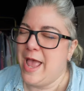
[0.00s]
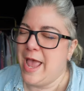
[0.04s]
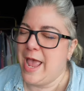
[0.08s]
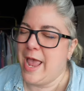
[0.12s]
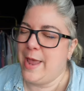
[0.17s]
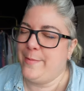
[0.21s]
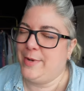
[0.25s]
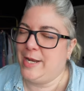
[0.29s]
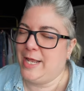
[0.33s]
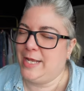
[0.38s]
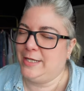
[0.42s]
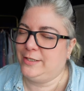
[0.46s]

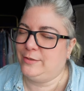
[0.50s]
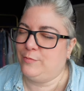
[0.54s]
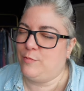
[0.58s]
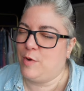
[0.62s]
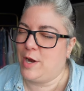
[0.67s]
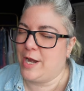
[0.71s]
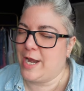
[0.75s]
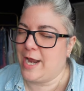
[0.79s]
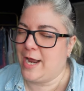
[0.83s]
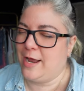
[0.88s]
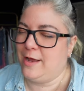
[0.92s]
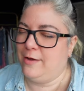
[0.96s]
M and S
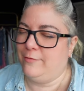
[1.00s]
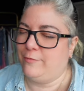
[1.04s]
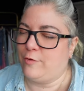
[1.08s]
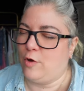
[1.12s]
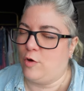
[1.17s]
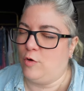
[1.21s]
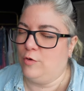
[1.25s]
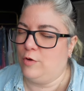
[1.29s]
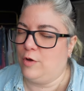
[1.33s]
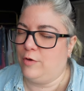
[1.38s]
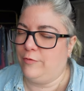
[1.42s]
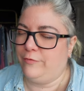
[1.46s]
might have
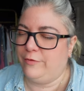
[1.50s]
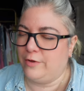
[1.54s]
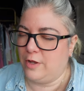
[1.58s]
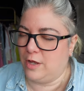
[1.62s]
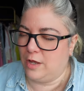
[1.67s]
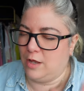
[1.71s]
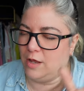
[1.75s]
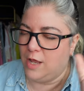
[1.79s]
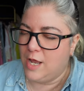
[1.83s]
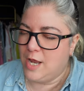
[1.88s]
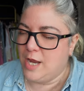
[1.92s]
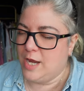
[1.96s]
on
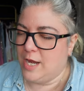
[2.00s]
offer